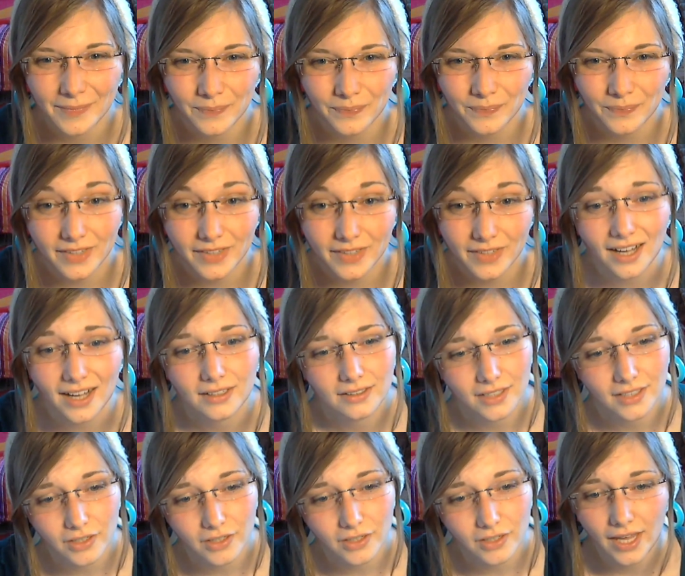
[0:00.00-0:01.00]
Yeah,
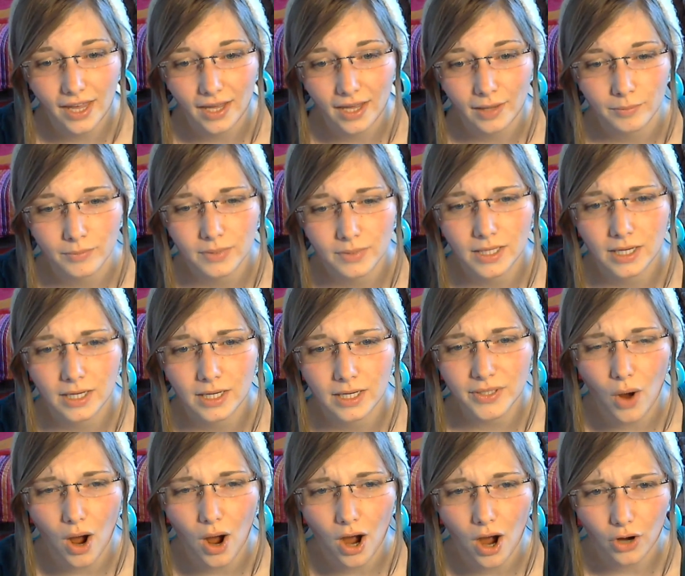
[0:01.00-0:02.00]
lovely game. A bit
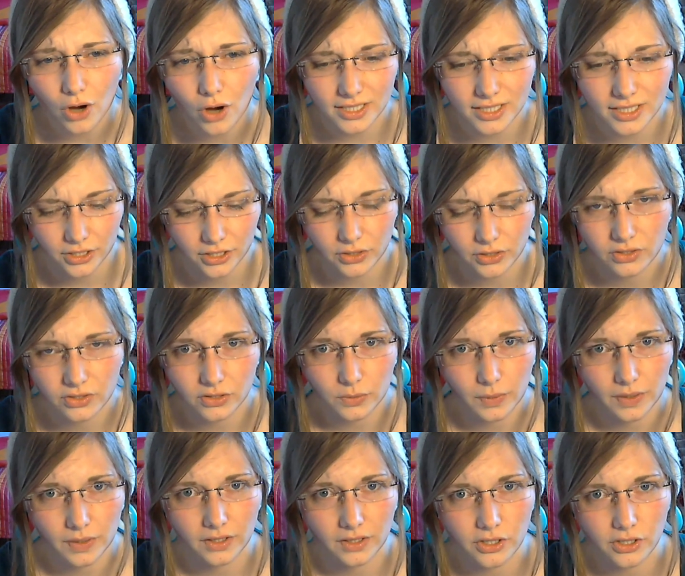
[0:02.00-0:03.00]
awkward to get used to
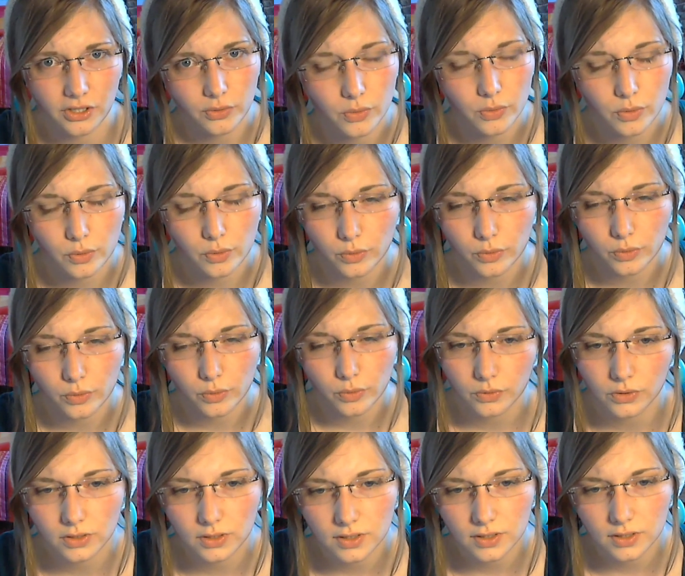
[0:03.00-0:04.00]
with the 2
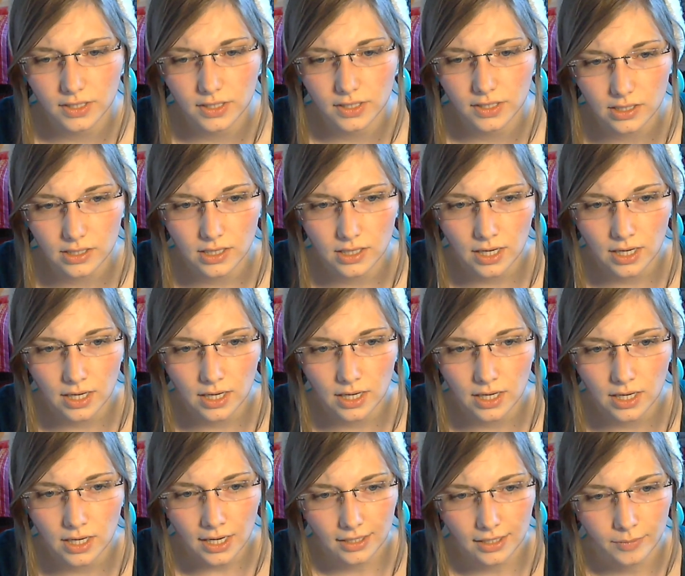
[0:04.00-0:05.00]
sticks,
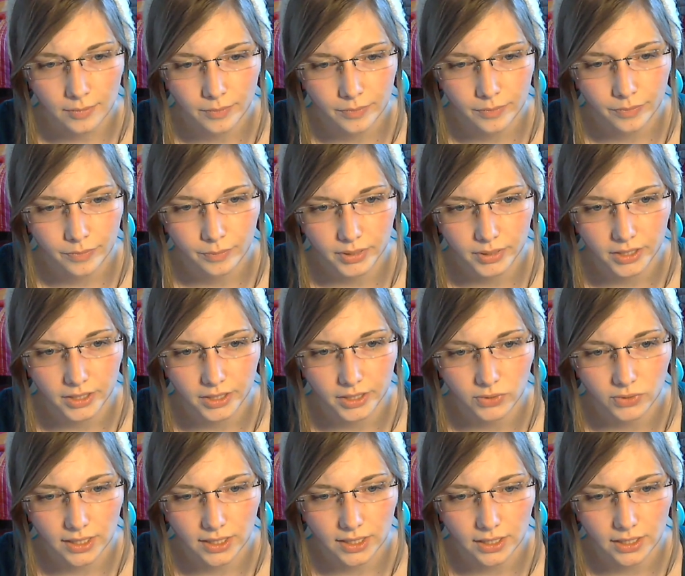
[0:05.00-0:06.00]
but really
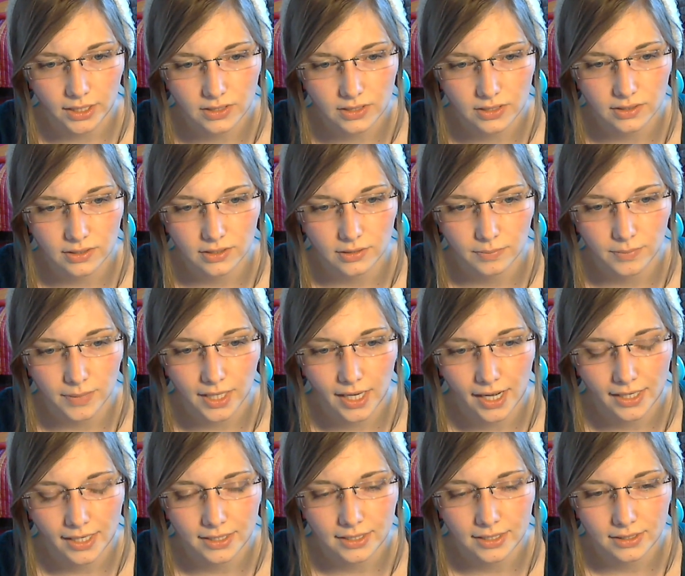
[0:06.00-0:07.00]
interesting system
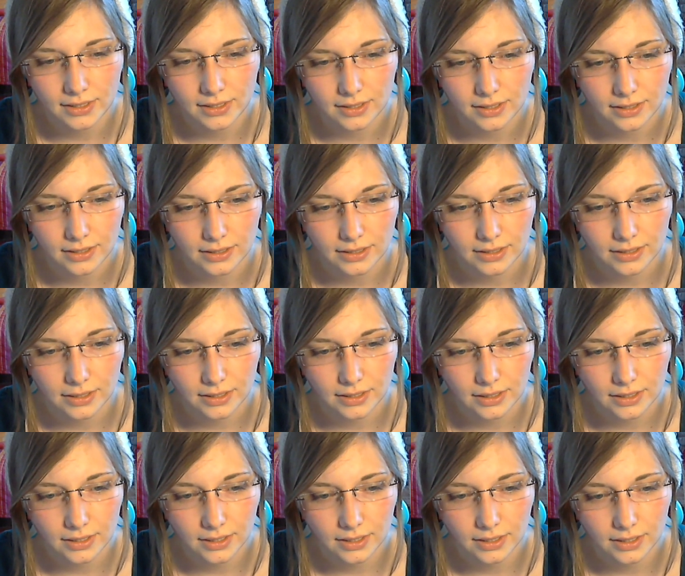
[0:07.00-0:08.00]
and
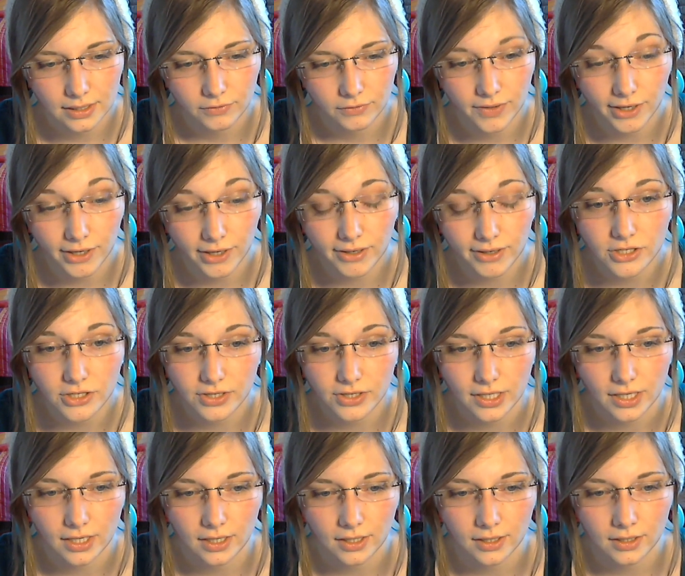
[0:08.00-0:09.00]
very
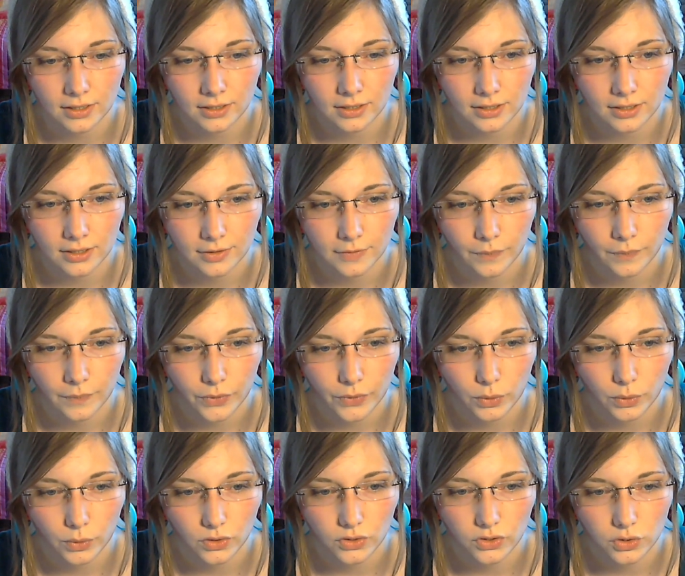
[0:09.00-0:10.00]
intriguing. The
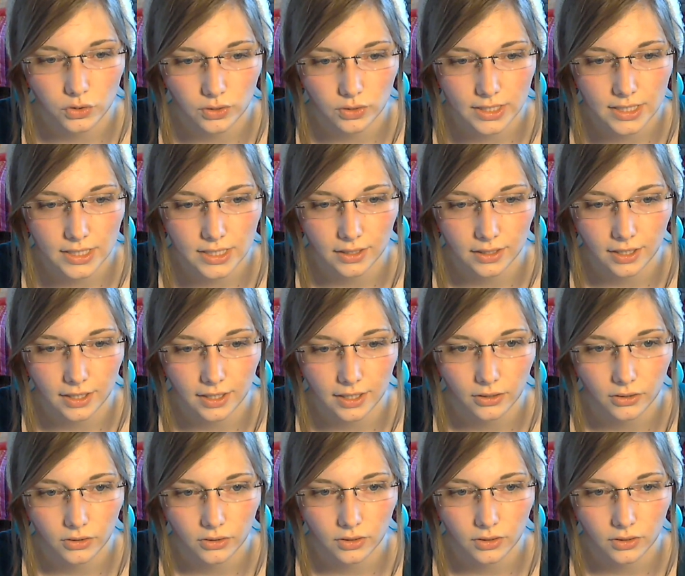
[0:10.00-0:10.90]
whole storytelling